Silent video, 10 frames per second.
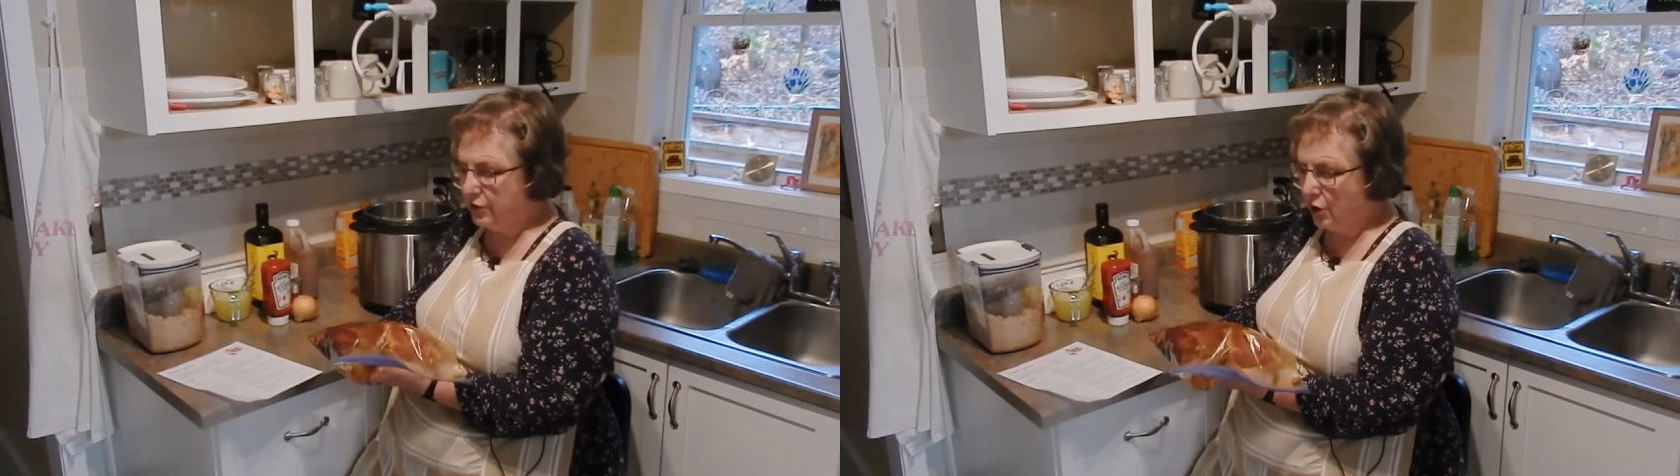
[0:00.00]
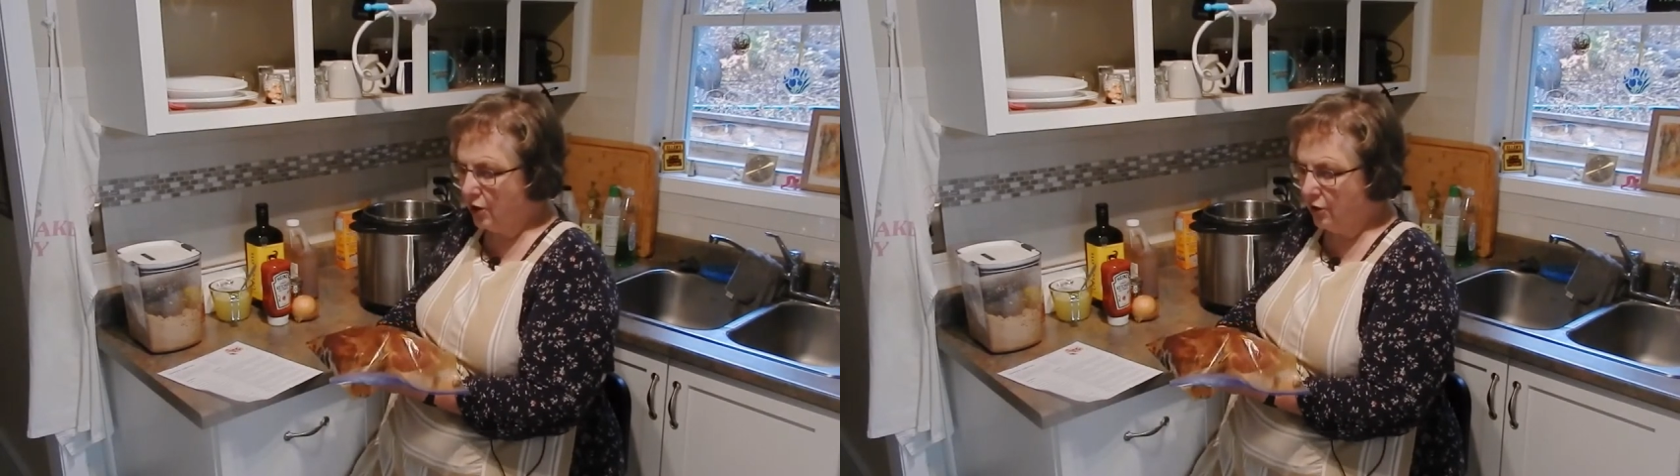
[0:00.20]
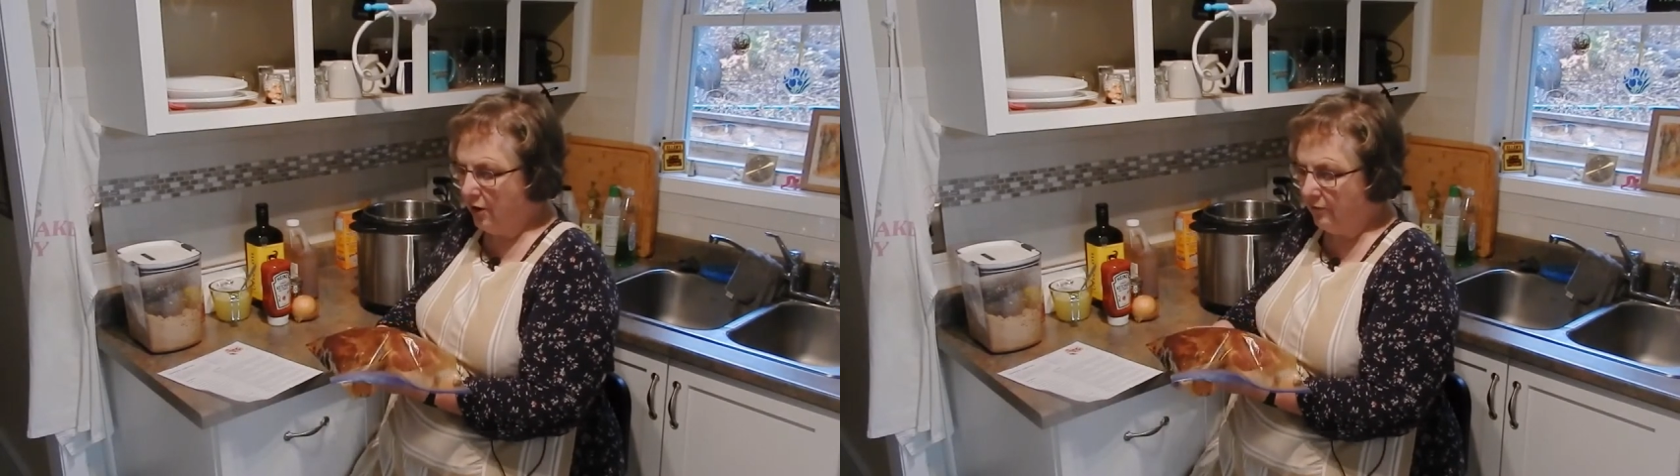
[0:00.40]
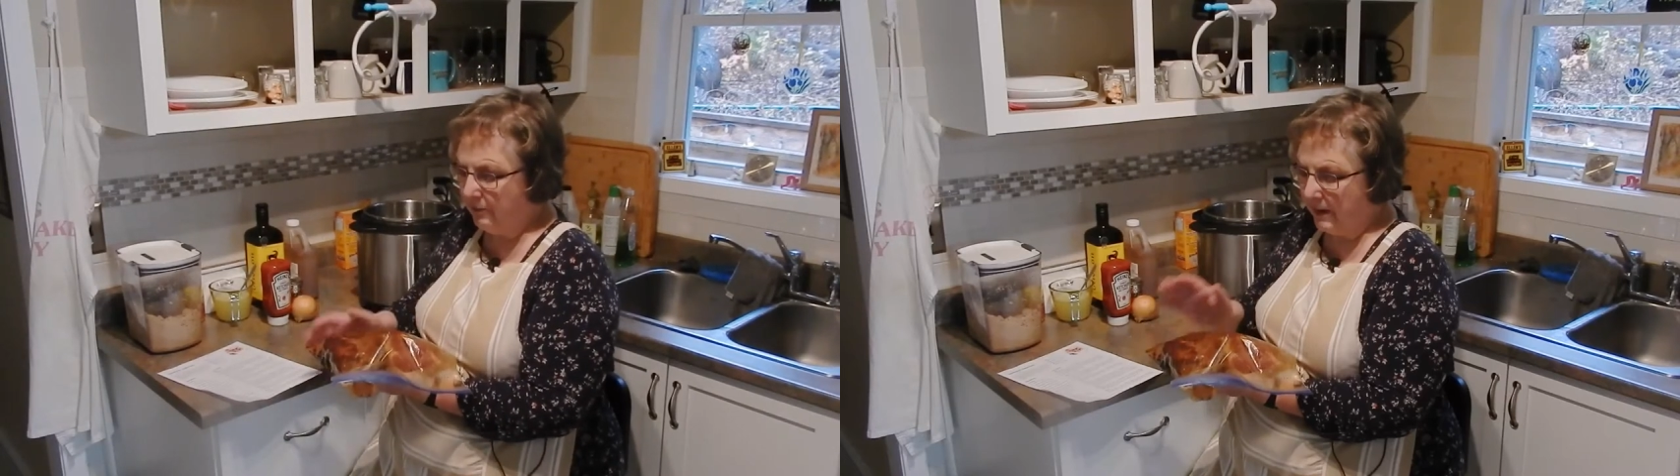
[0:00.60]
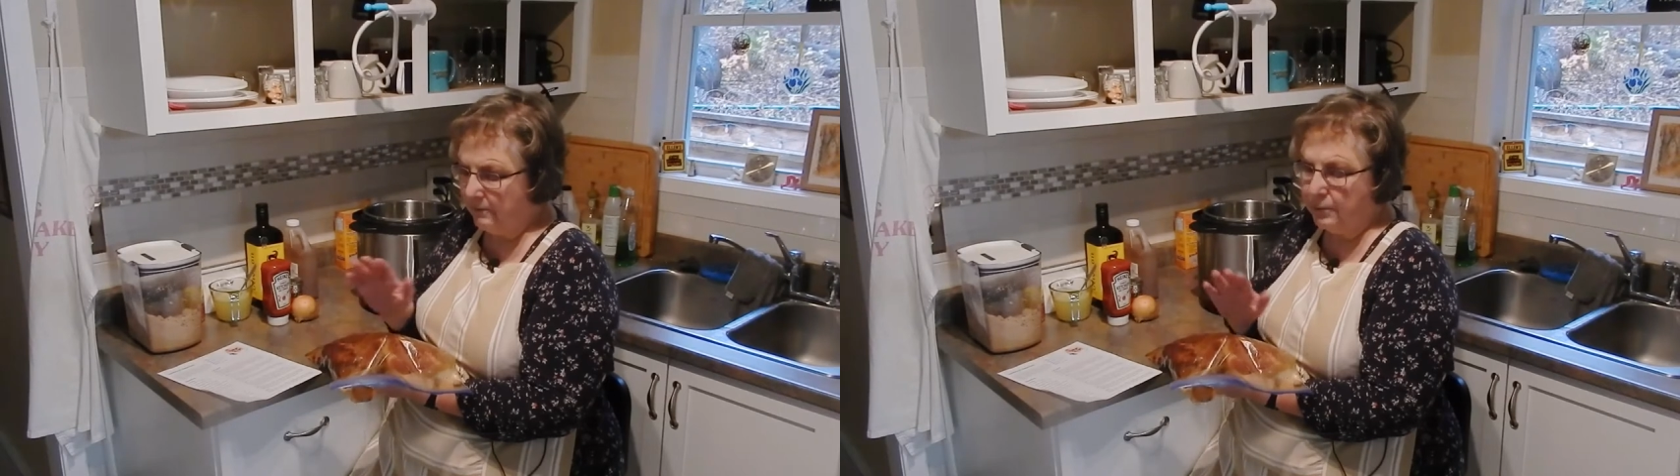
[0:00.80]
start
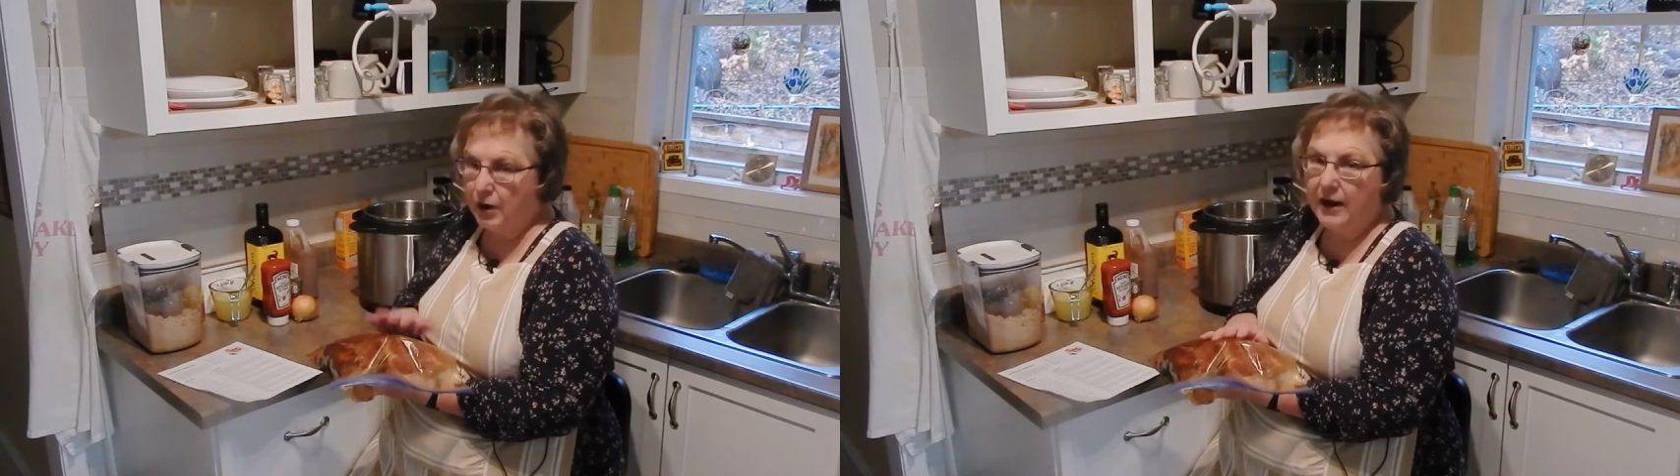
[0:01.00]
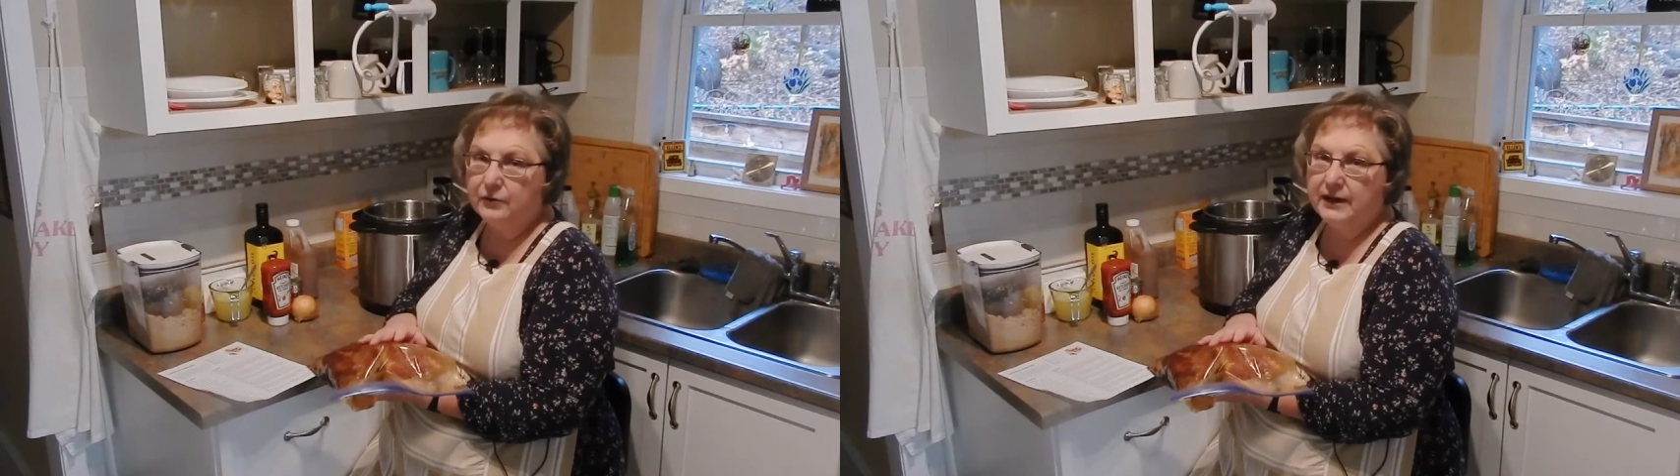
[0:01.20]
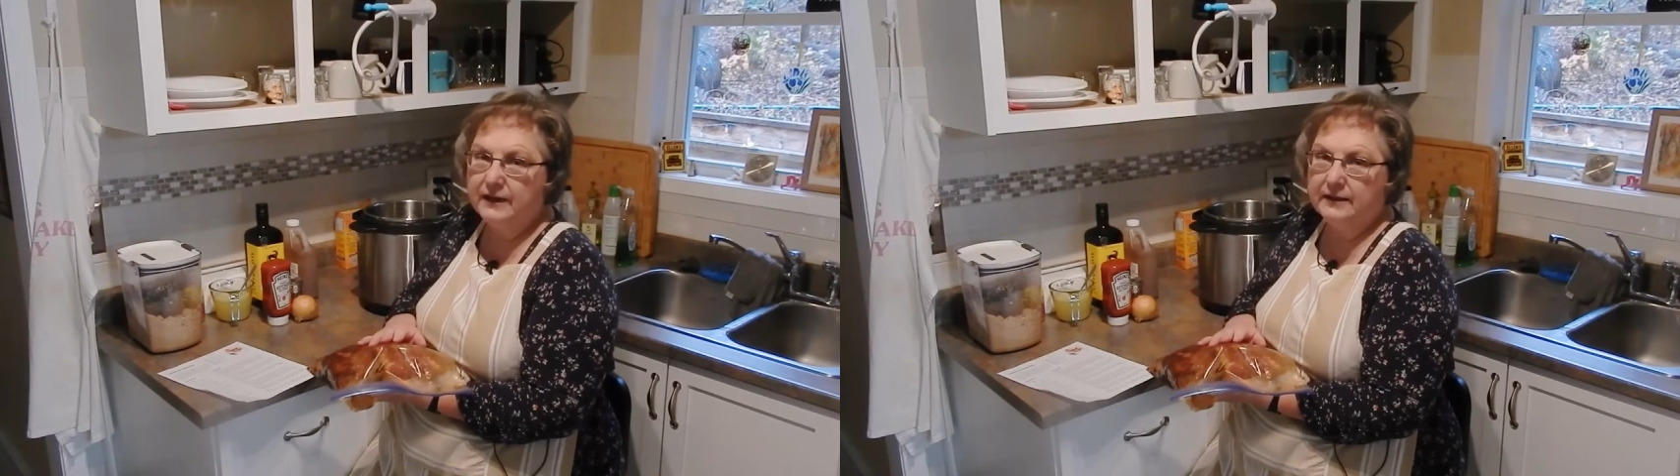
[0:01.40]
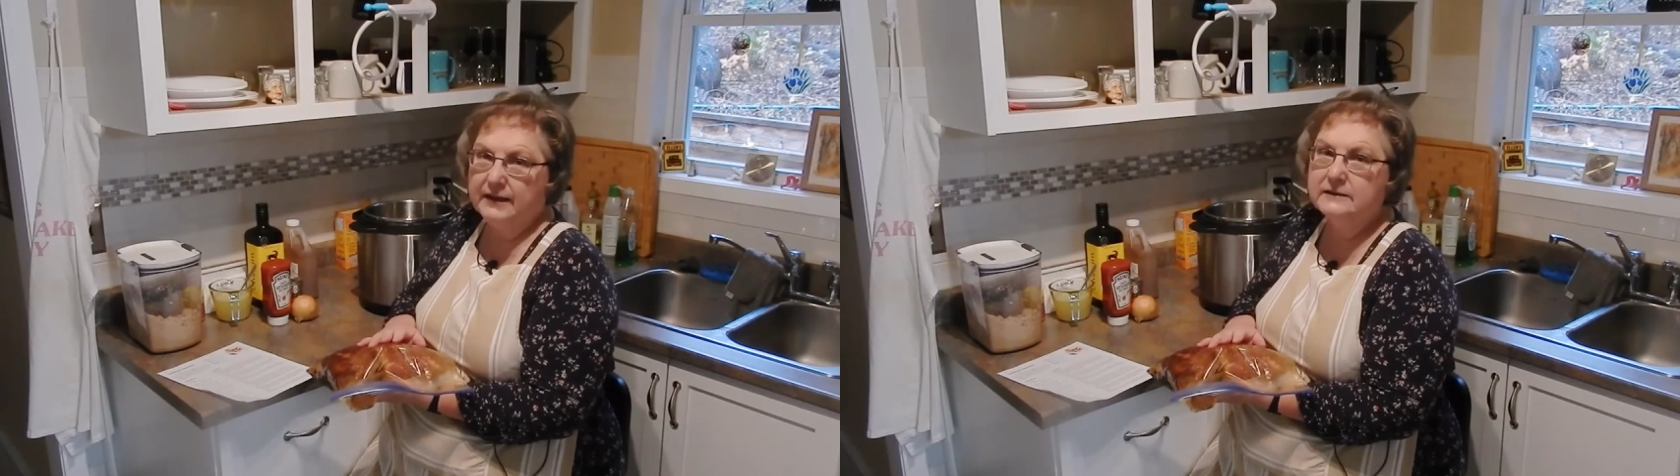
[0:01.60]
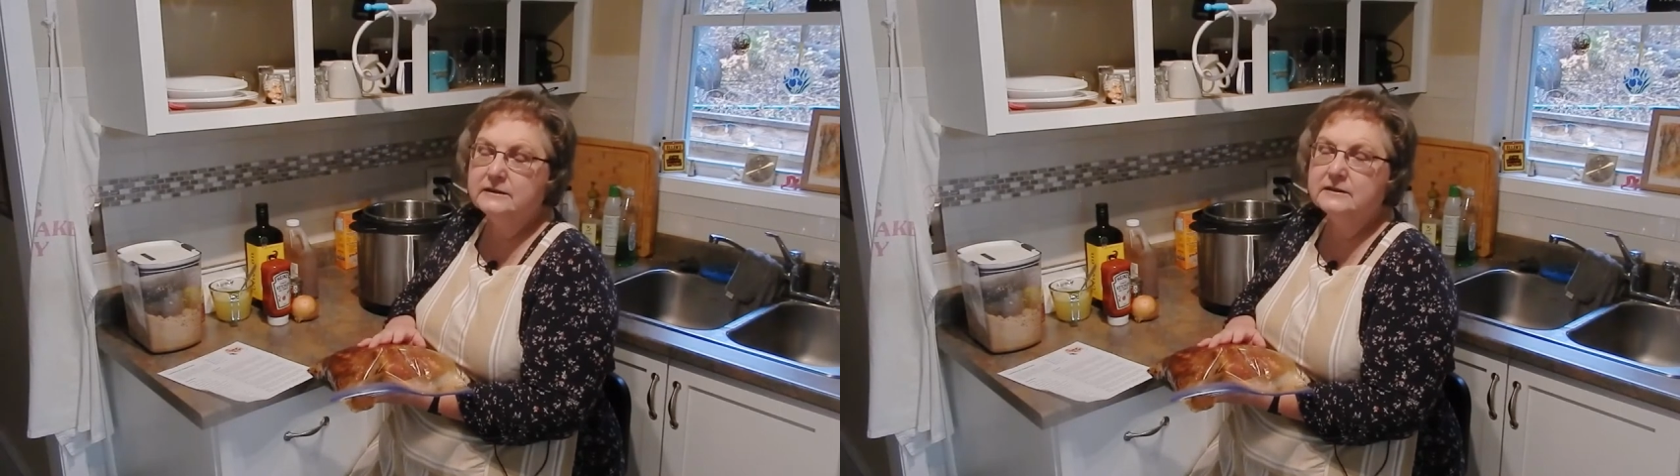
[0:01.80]
off by browning
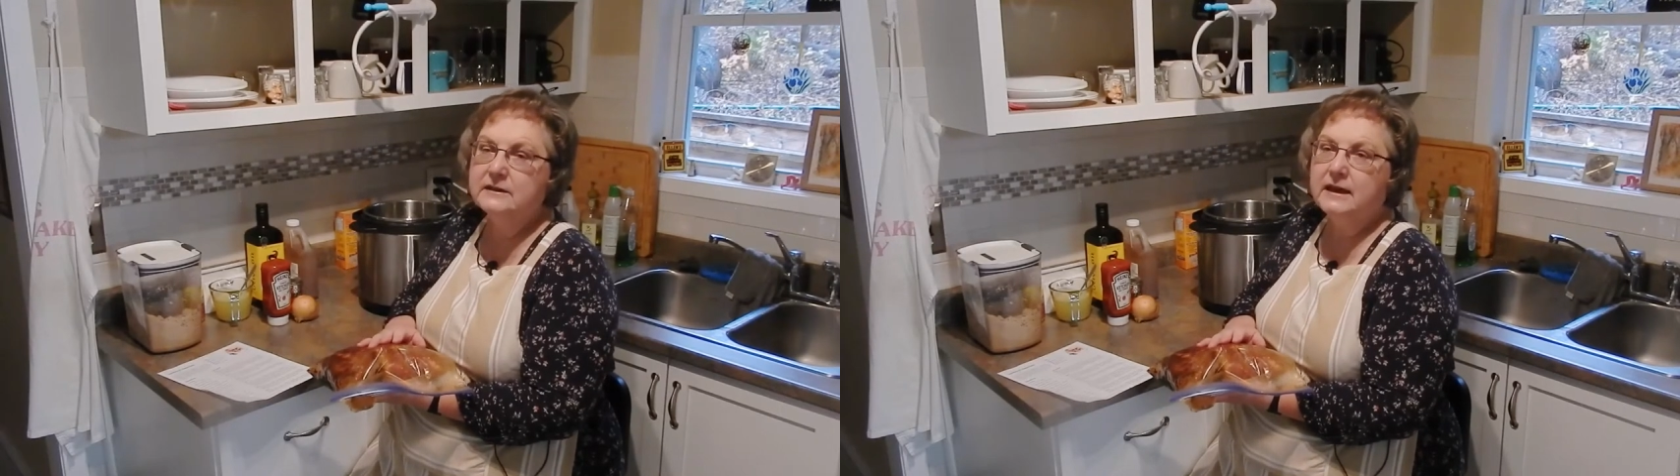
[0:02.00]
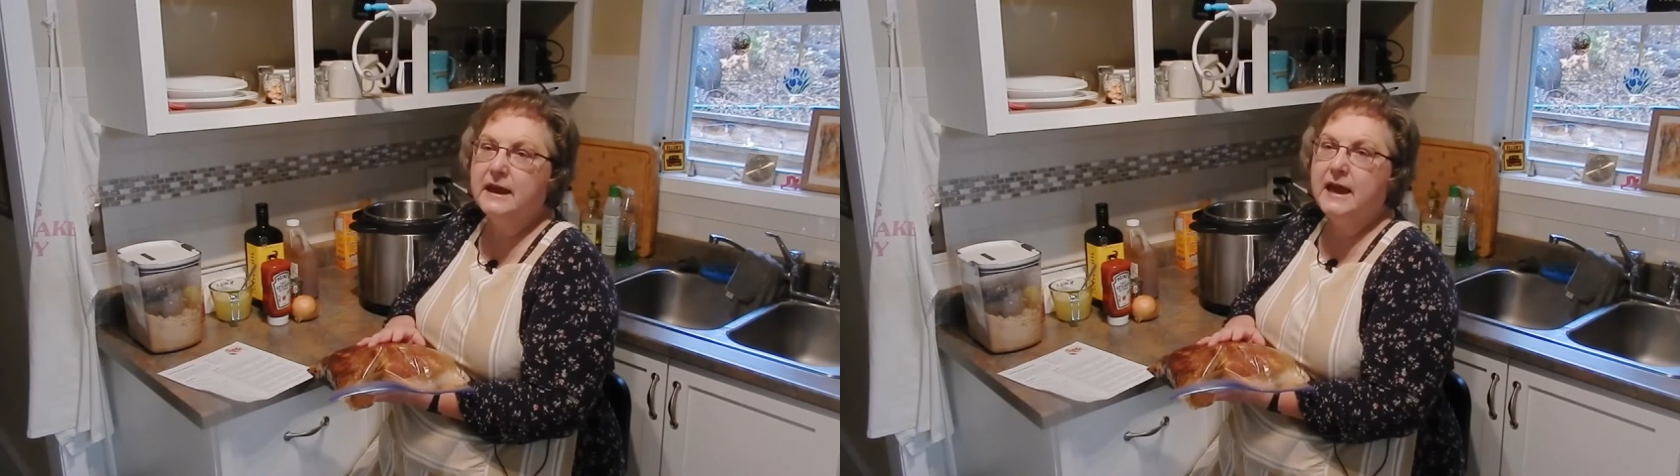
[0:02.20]
this,